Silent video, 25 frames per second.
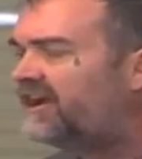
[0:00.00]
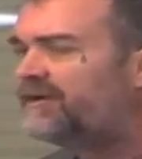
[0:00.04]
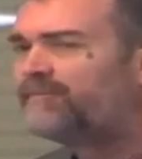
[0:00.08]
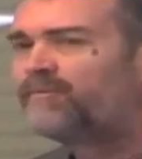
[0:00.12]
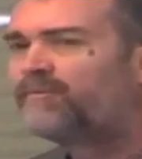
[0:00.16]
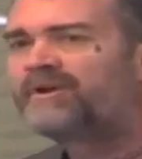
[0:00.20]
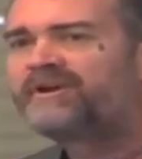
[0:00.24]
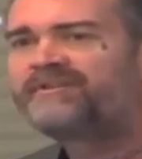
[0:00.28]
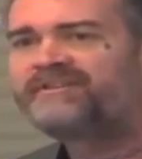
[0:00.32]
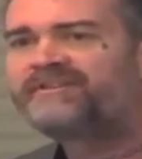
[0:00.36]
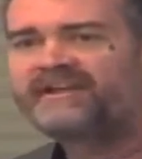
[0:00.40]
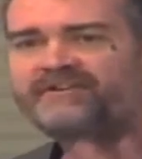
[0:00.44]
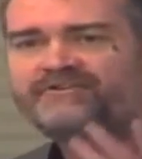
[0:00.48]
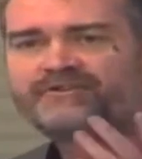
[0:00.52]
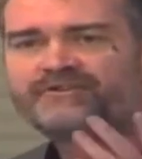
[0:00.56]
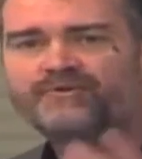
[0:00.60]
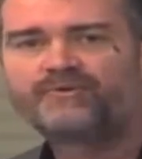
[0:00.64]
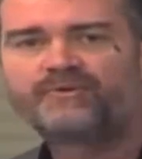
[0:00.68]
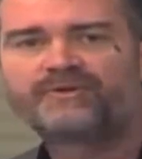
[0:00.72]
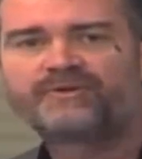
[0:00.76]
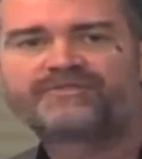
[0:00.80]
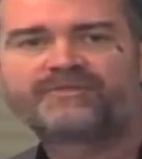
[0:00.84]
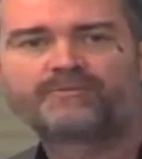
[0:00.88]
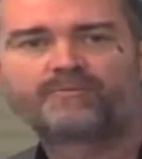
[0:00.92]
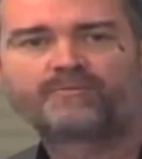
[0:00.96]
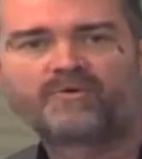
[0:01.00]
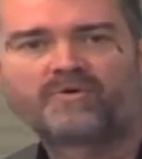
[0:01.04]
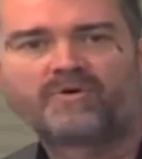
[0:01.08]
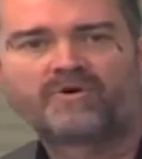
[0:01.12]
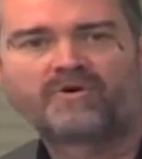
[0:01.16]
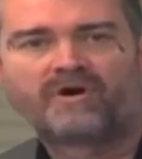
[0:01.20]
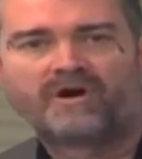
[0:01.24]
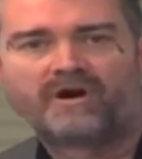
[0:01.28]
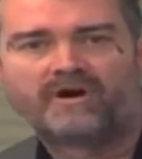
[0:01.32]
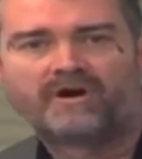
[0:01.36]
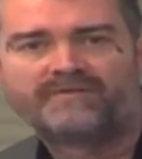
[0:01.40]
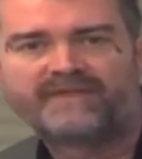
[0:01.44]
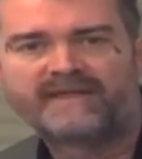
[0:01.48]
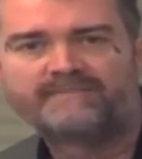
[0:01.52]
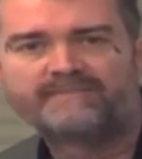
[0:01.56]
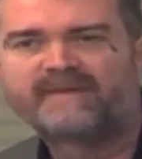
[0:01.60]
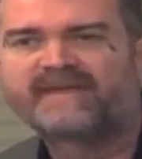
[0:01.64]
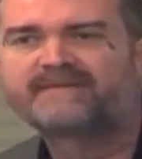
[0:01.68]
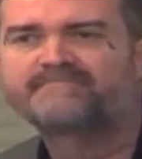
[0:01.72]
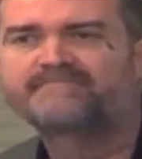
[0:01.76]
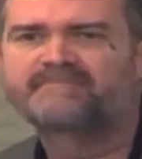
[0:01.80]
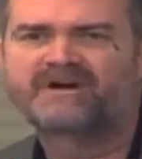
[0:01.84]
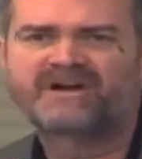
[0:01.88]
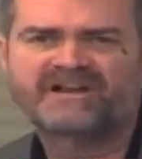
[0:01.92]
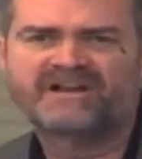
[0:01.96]
And what do they do with the war? They
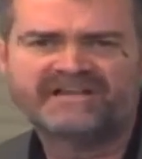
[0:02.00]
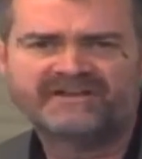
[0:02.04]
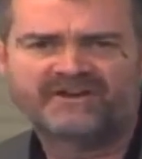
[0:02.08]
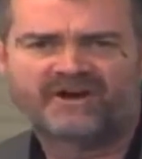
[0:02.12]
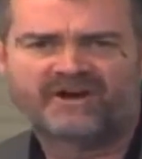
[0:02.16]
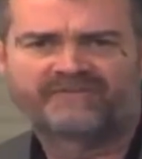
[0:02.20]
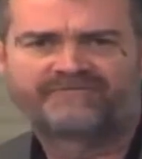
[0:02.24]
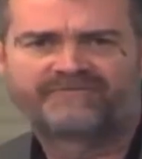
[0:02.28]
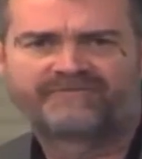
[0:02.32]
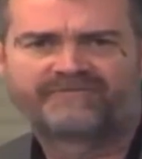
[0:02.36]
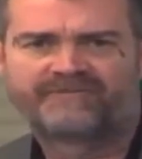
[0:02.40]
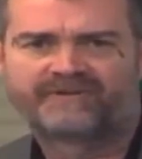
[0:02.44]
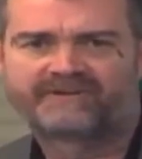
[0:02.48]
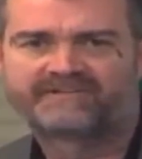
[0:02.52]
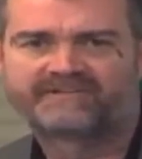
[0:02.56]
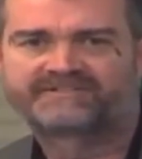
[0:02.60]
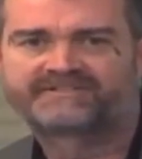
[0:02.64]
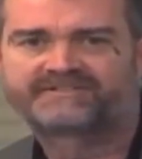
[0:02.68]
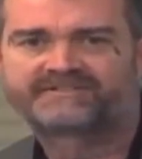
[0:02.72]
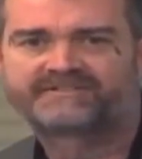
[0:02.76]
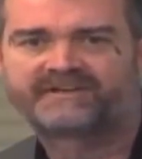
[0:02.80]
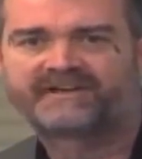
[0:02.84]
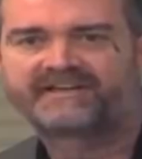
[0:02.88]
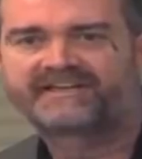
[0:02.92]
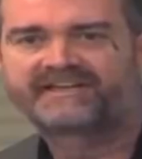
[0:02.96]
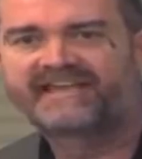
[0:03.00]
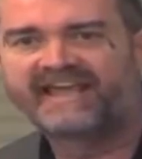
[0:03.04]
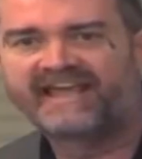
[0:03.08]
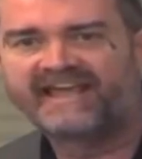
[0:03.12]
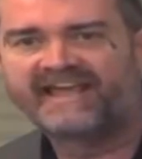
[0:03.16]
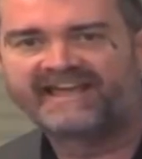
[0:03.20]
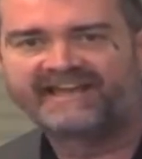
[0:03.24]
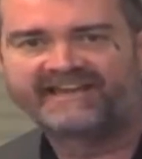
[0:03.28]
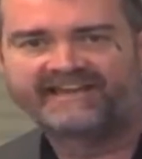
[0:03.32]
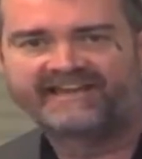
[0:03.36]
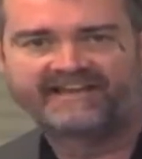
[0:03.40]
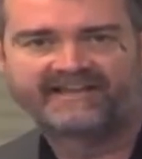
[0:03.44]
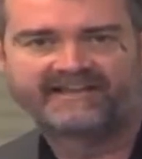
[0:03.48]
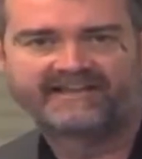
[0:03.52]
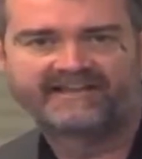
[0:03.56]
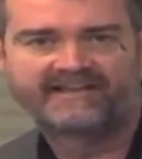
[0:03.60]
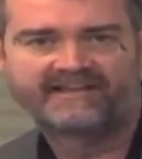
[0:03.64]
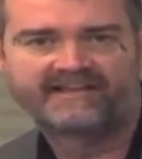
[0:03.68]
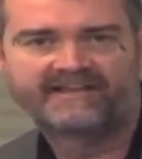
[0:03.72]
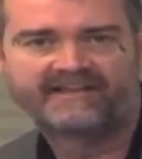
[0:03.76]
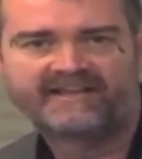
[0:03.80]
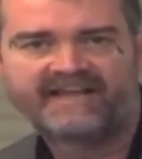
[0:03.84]
make money off of us, again.